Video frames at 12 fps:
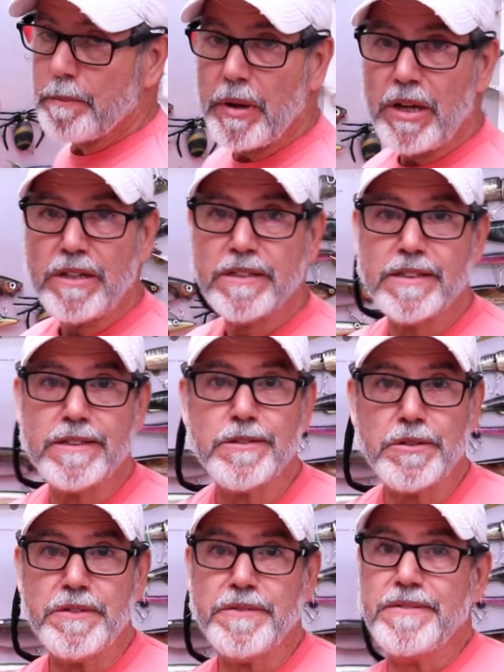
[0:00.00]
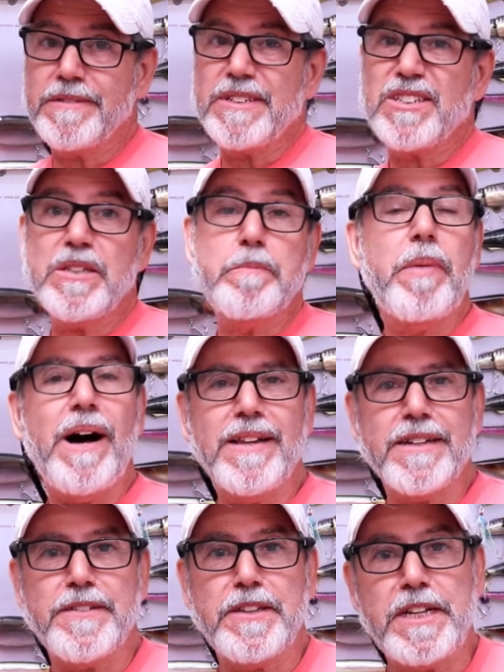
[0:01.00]
of balsa, sort of
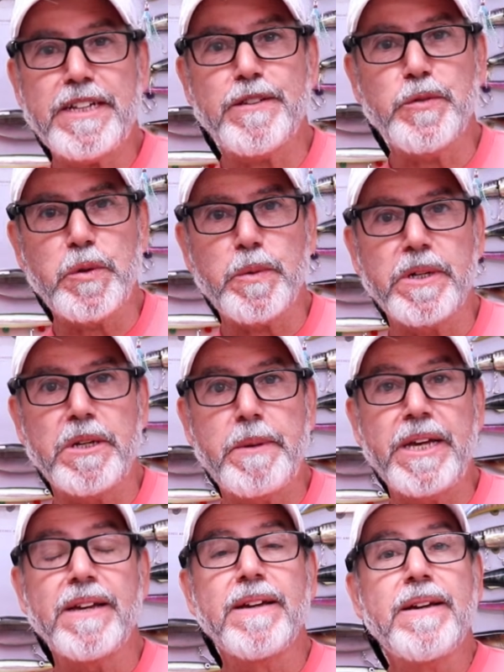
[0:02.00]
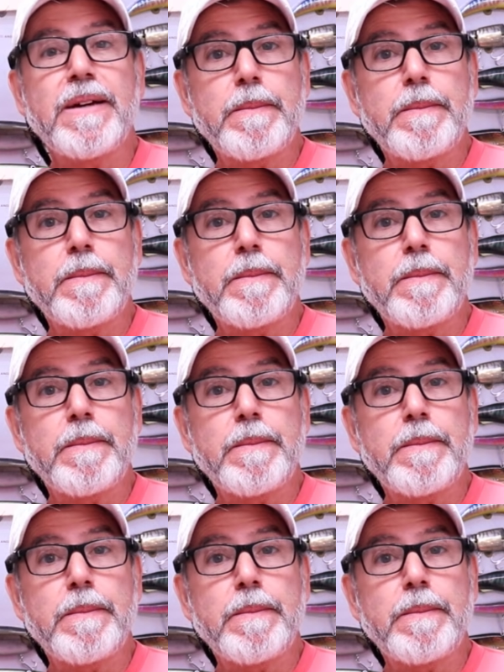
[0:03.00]
symbolic of the next lure we're gonna make.